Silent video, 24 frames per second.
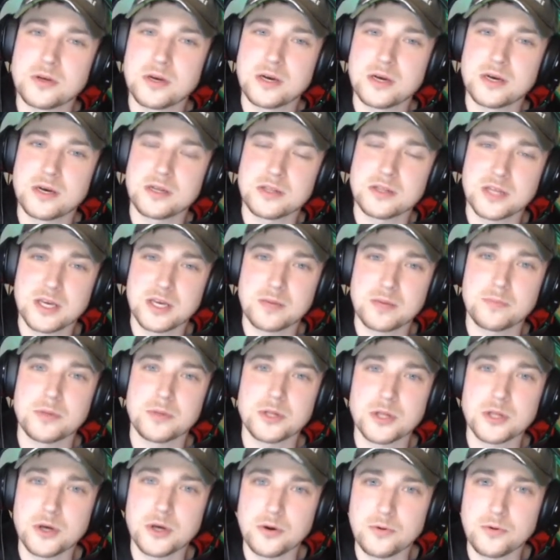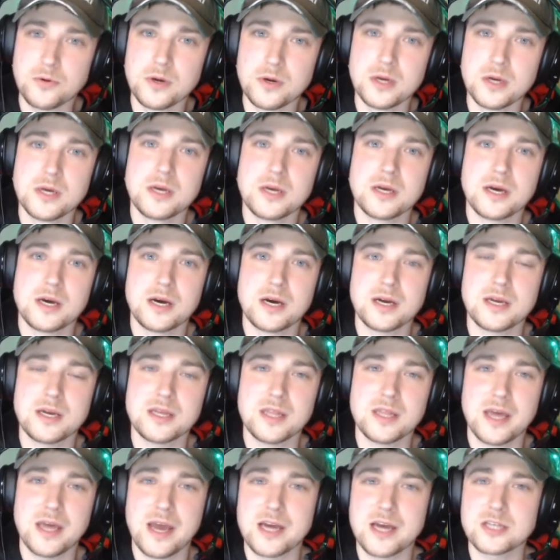link below in
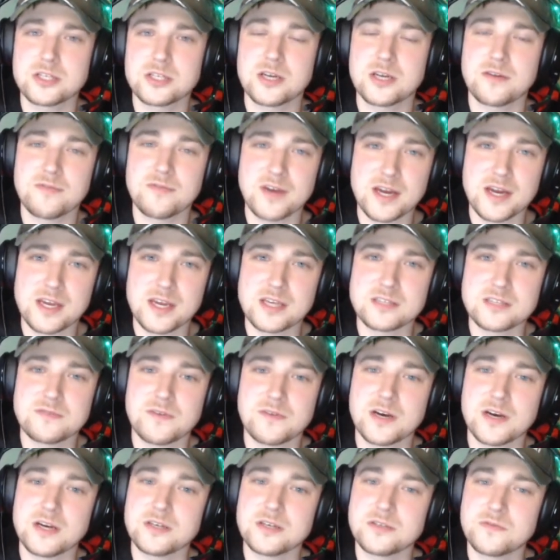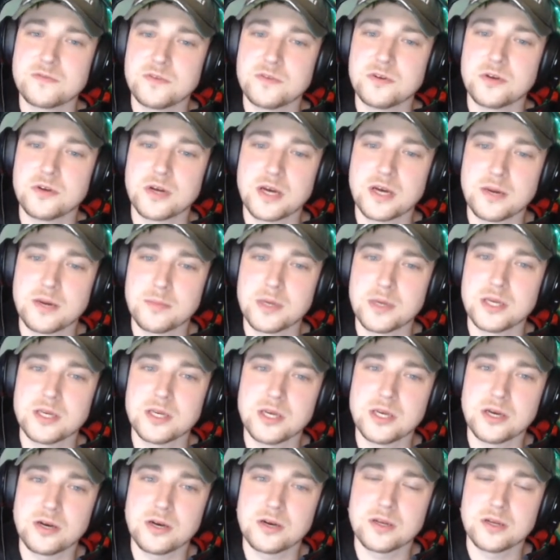the hashtag finance files for you to come in
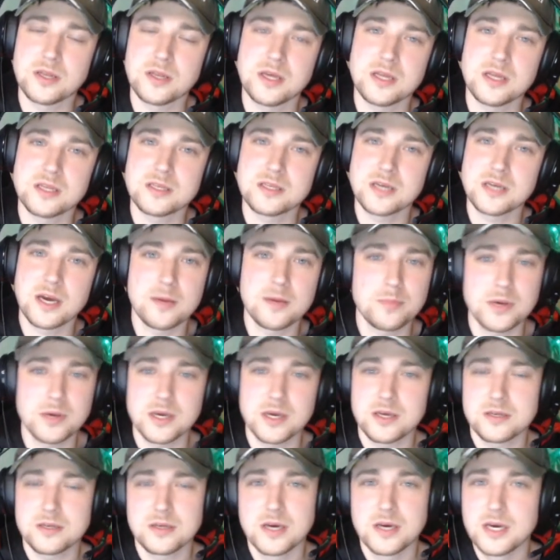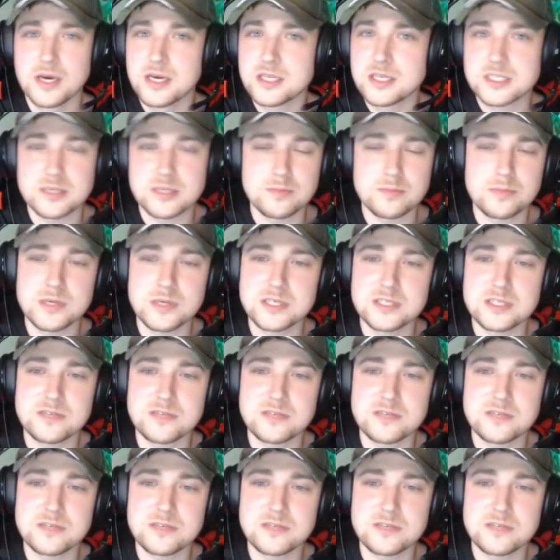here and type in some pieces of